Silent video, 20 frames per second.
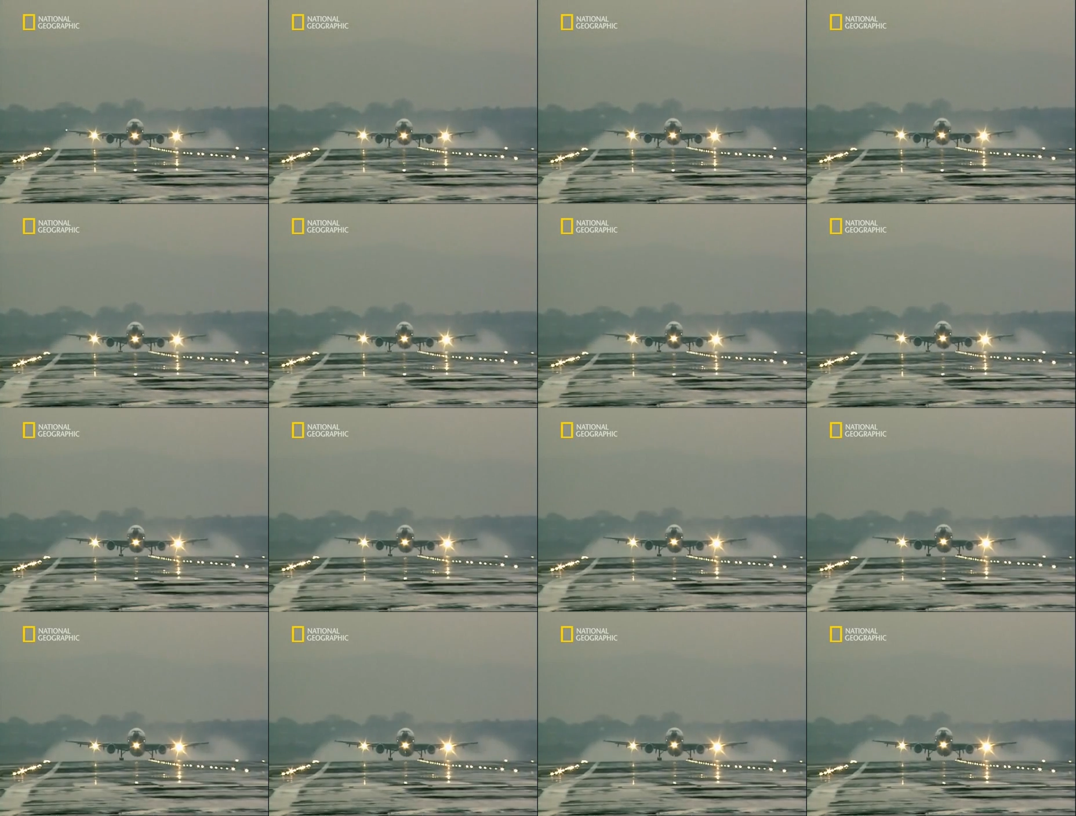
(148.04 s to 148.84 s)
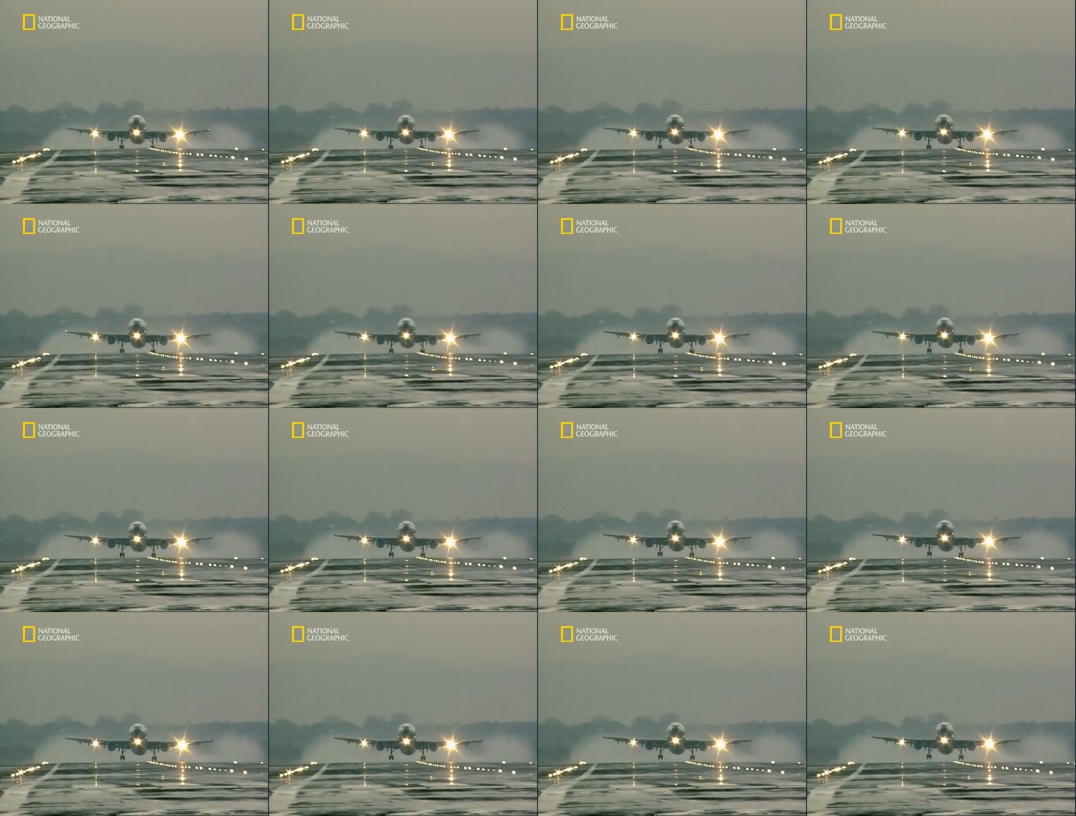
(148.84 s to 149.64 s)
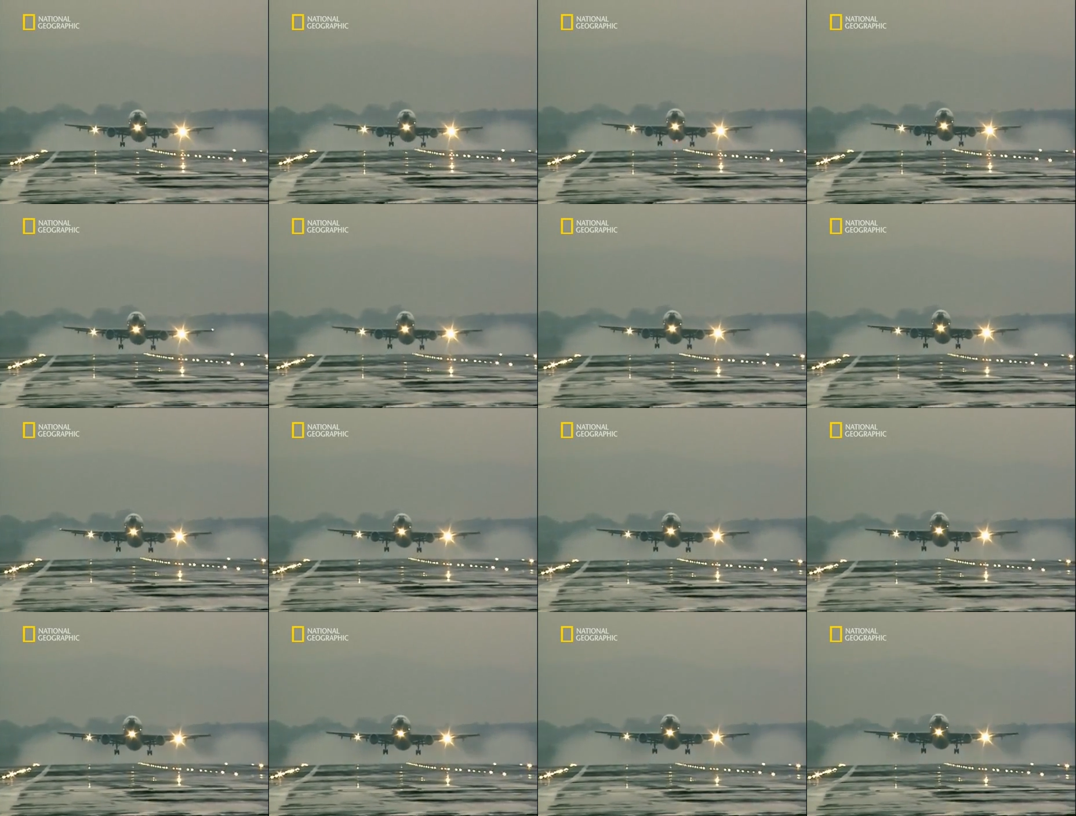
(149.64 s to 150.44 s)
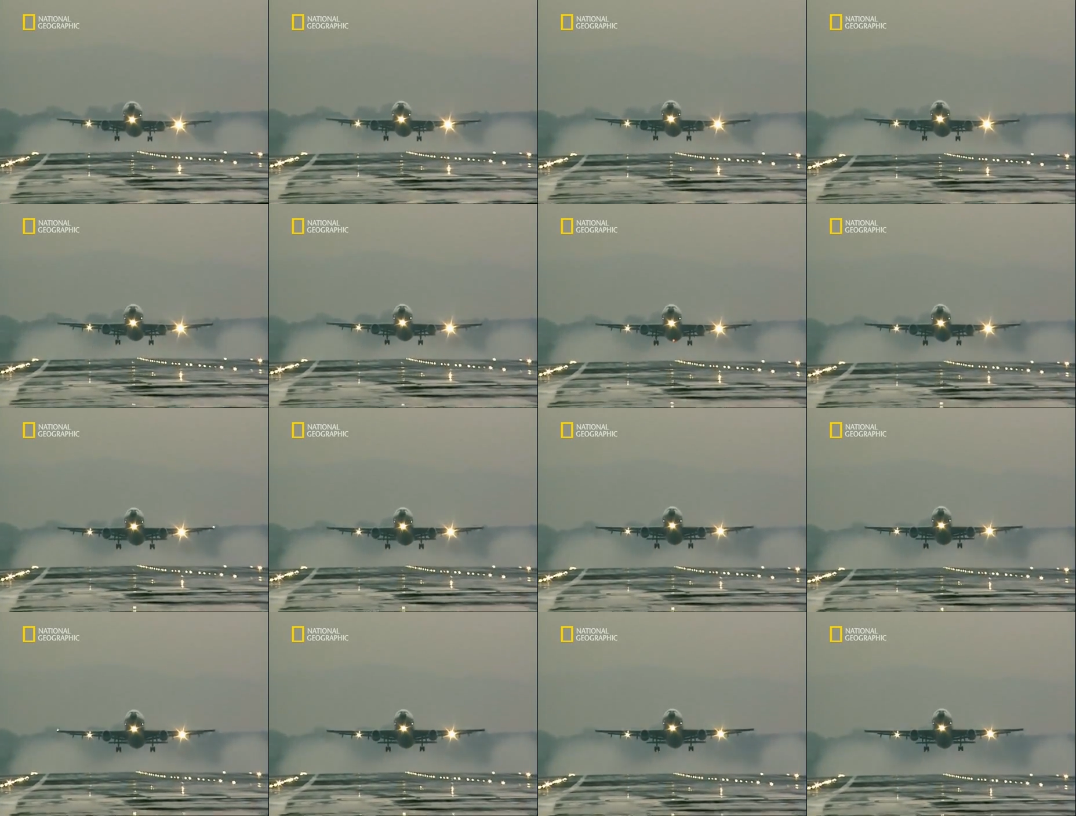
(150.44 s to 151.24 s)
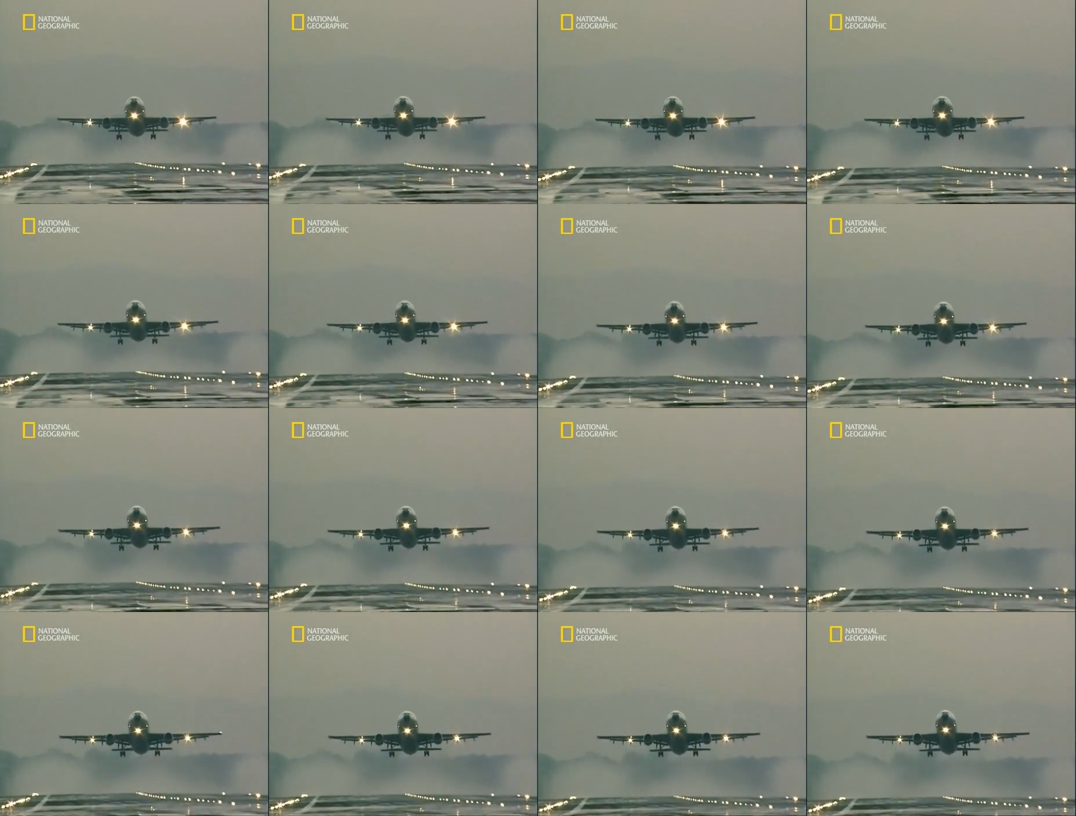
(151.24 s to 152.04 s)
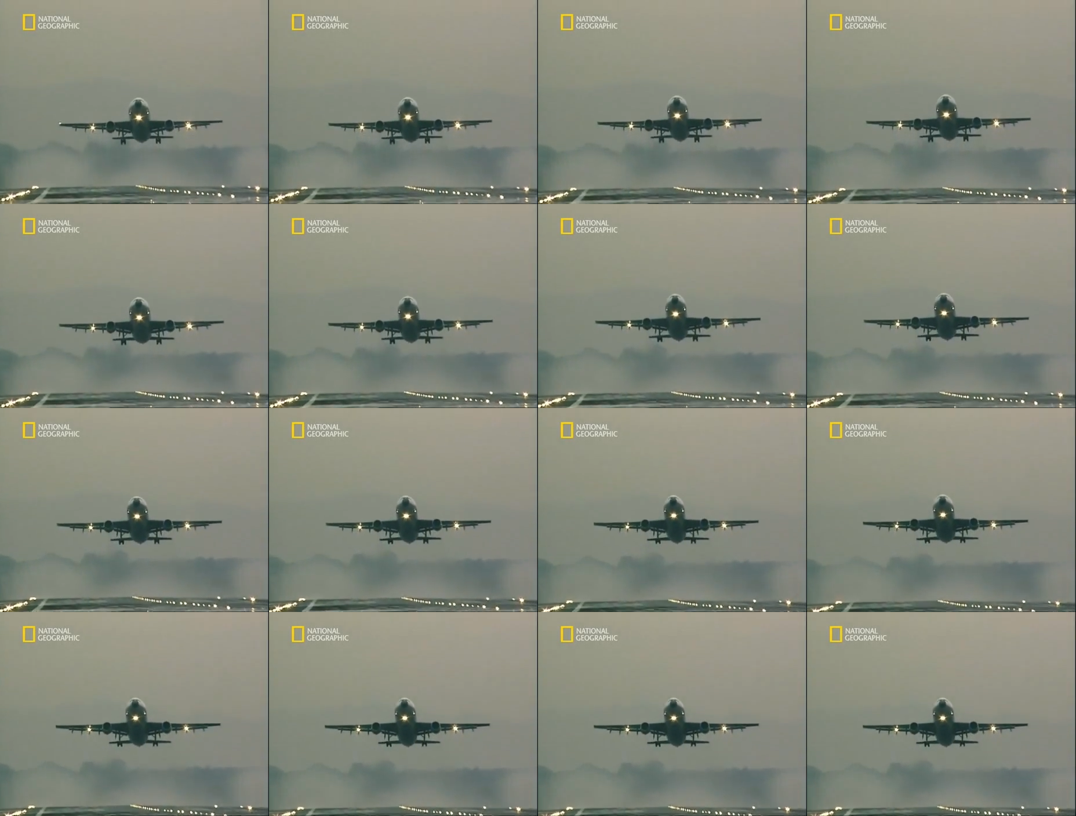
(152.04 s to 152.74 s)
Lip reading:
(no speaker visible)